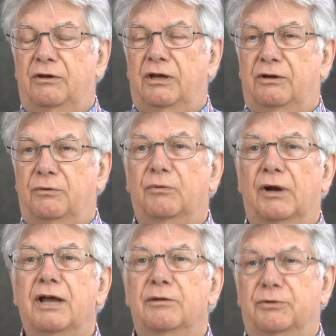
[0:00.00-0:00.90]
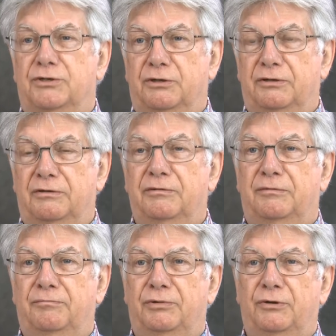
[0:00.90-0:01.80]
were able to
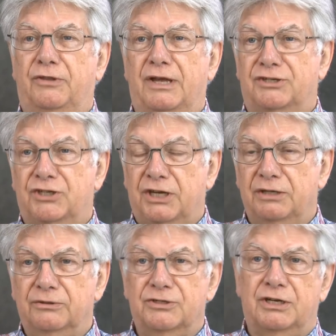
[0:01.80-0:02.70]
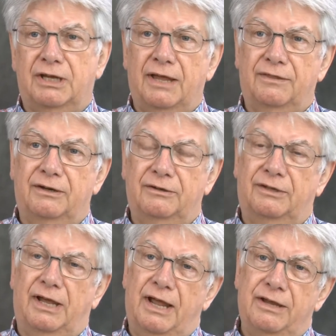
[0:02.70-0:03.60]
put their skills together
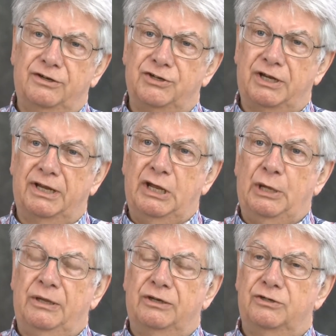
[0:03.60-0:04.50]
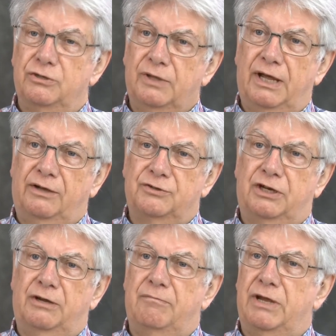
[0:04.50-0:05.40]
and their energy, do the
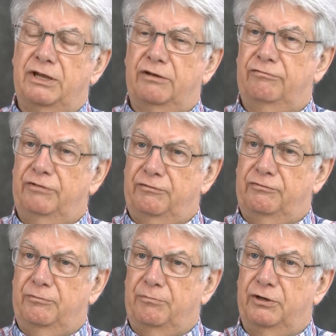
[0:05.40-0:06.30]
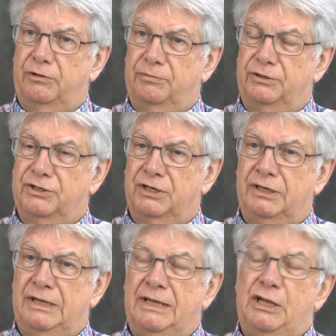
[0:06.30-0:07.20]
house up, make it fit for purpose,
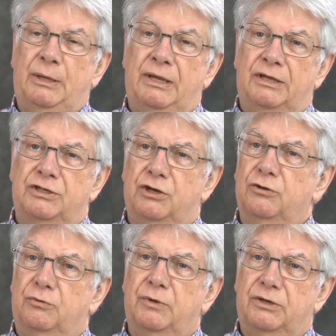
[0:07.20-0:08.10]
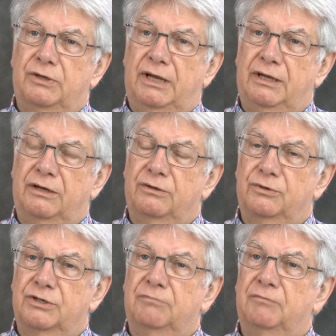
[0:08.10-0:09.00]
so that we could
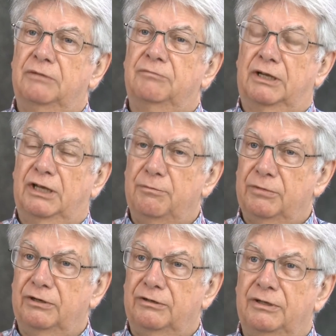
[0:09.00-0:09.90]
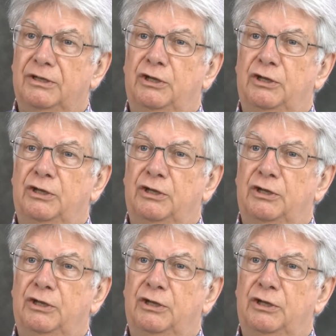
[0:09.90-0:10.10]
house a couple